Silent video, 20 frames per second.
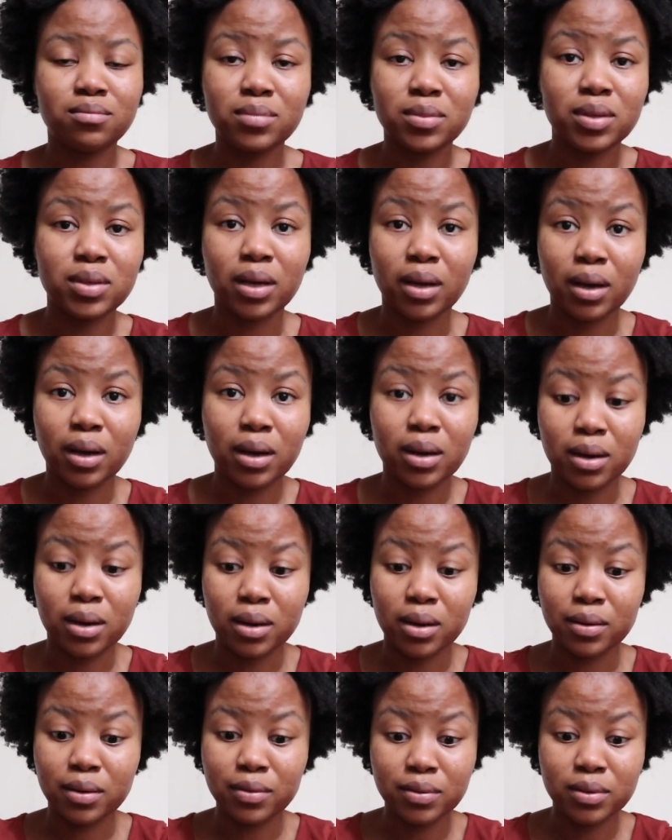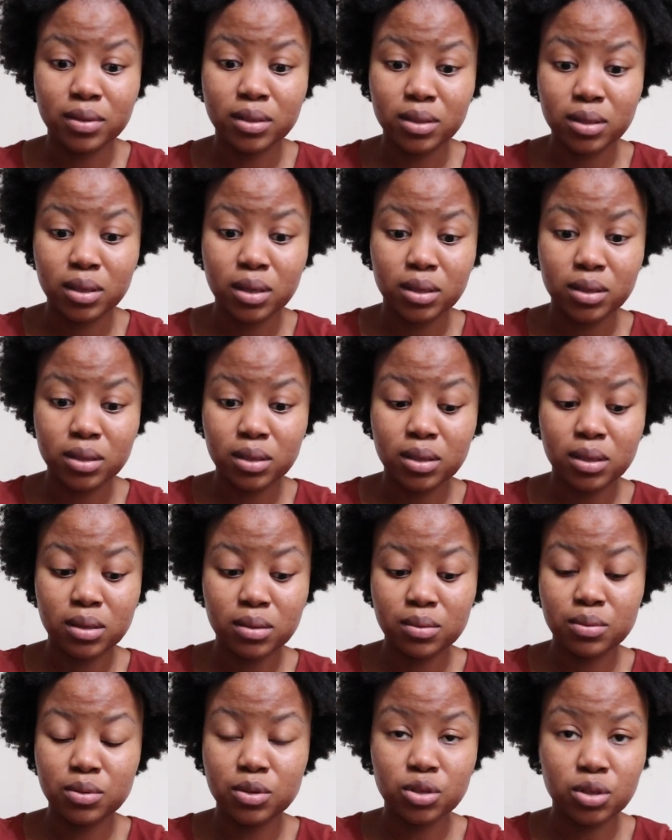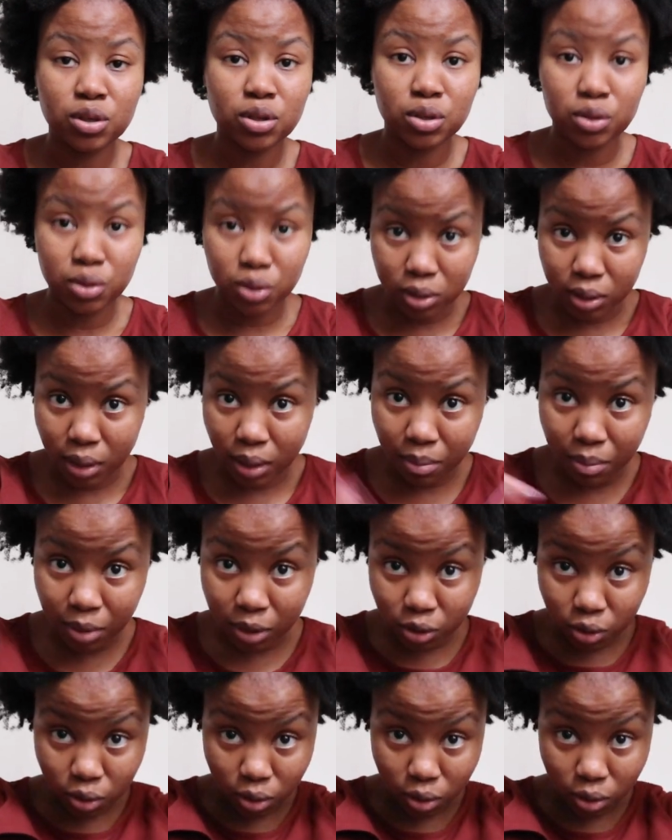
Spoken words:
Like, I love these things. I'm just gonna use that much